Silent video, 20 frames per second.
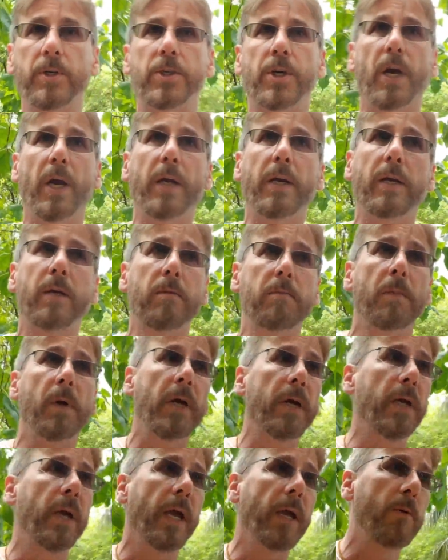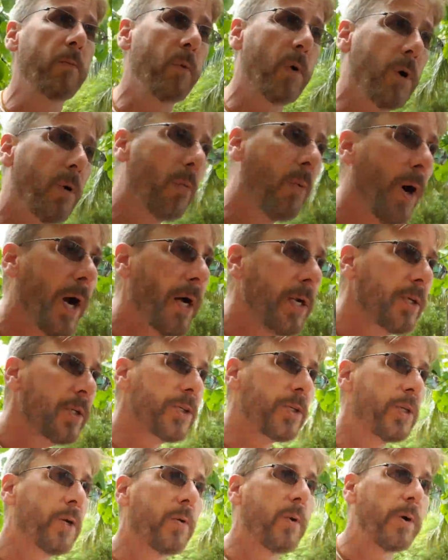in China and worldwide. You
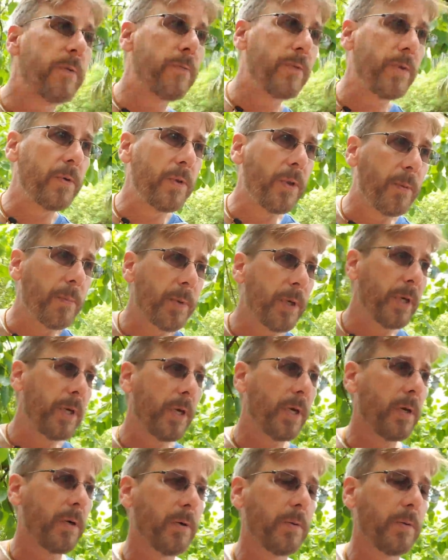see quite a few of them in